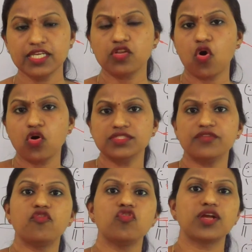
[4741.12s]
in all the
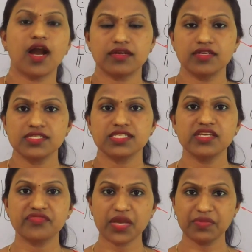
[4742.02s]
four corners,
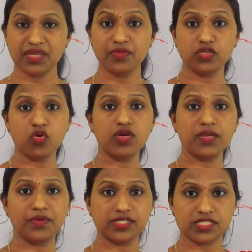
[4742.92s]
if I am able to hold a
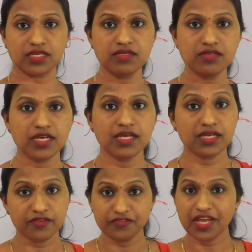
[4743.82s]
person,
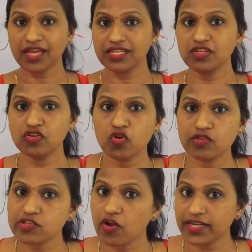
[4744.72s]
we are in
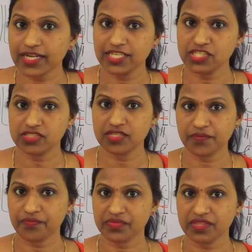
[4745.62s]
close contact each other.
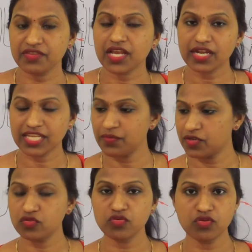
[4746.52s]
We can't able
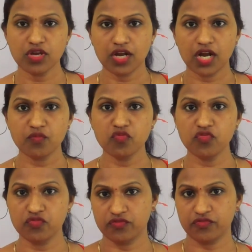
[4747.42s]
to uh,
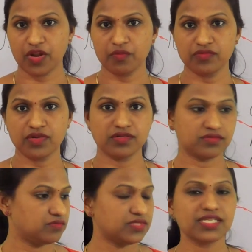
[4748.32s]
move from, uh,
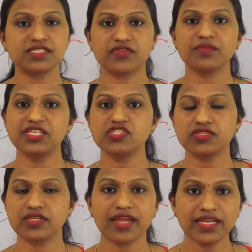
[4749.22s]
that is from each
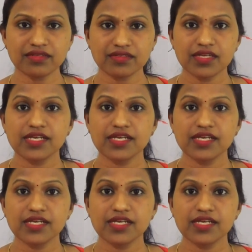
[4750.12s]
other, right?